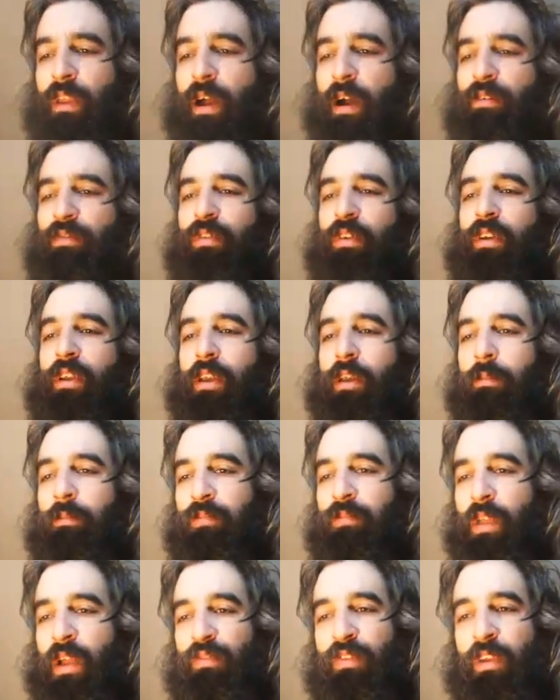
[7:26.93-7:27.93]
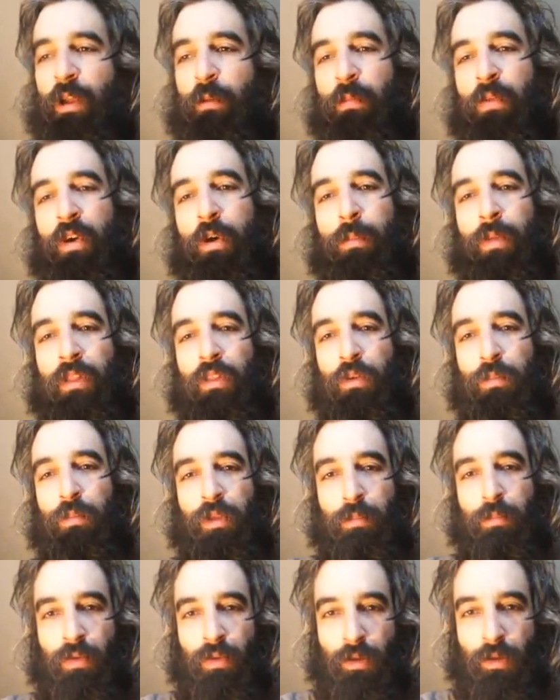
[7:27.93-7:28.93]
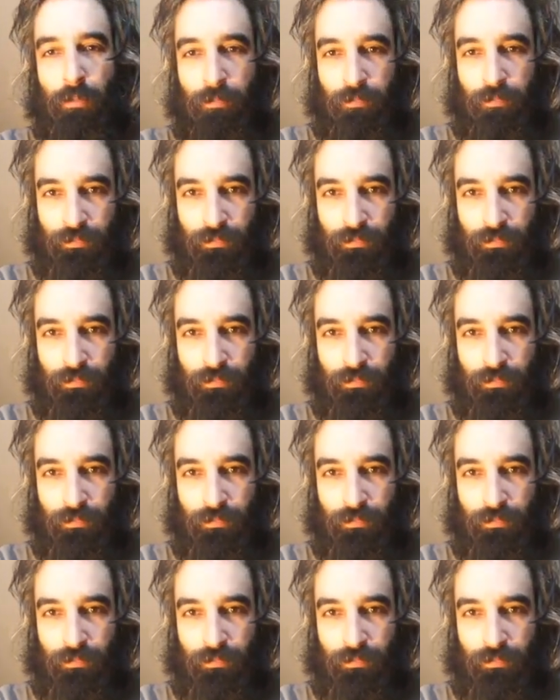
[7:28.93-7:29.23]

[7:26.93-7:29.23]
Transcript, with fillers: I forget. I forget where all my little people are.